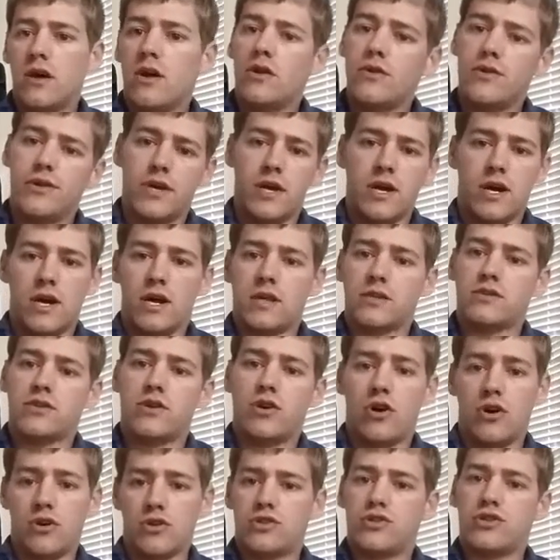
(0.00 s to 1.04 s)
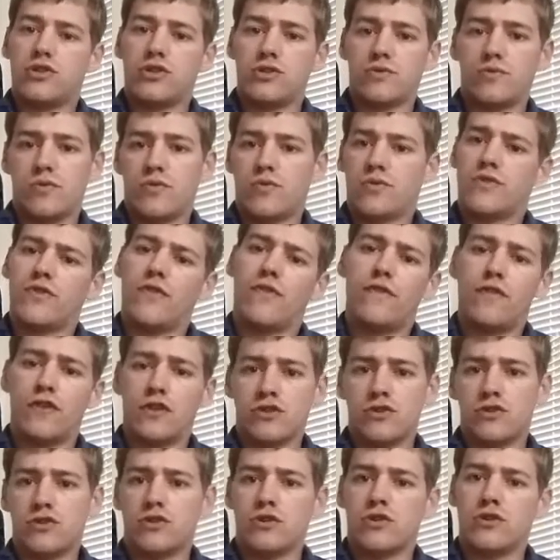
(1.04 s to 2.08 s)
oh yeah, as a car salesman, what the
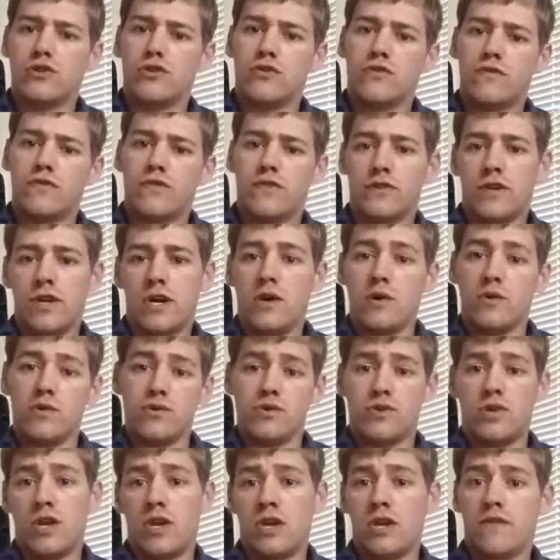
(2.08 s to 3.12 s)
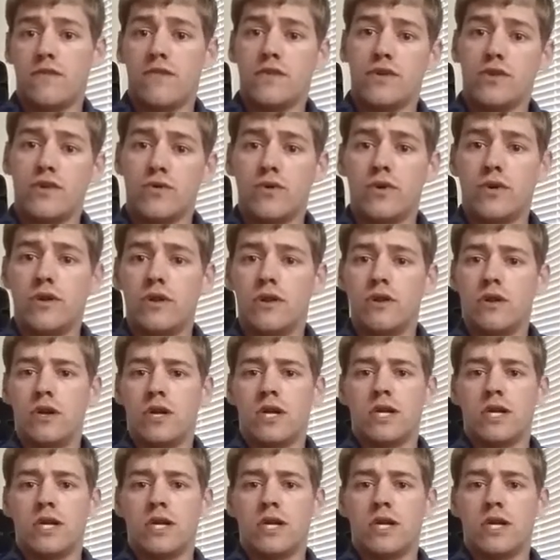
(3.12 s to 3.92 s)
fuck is he going to do for an hour? You can't even do it.